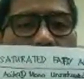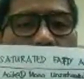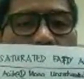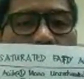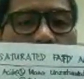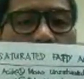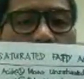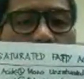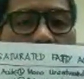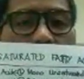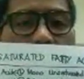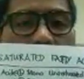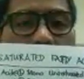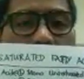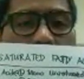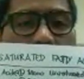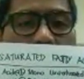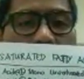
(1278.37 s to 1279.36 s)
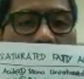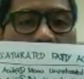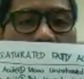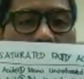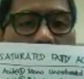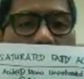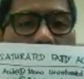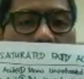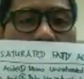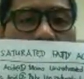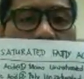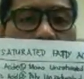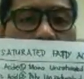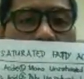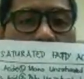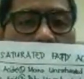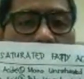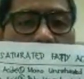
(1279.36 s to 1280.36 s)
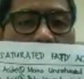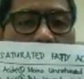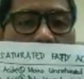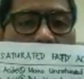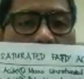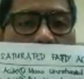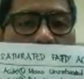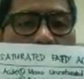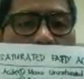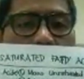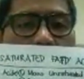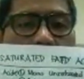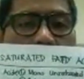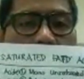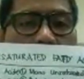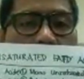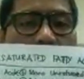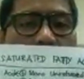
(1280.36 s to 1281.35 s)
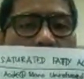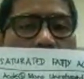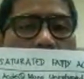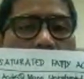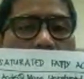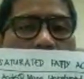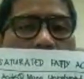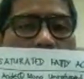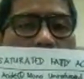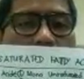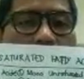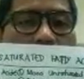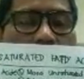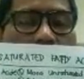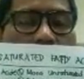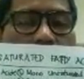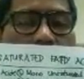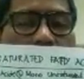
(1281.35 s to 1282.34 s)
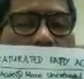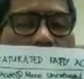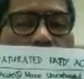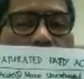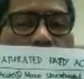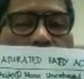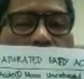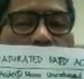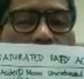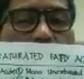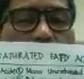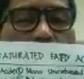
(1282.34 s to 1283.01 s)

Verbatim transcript: soybeans, corn oil, okay, like that, vegetable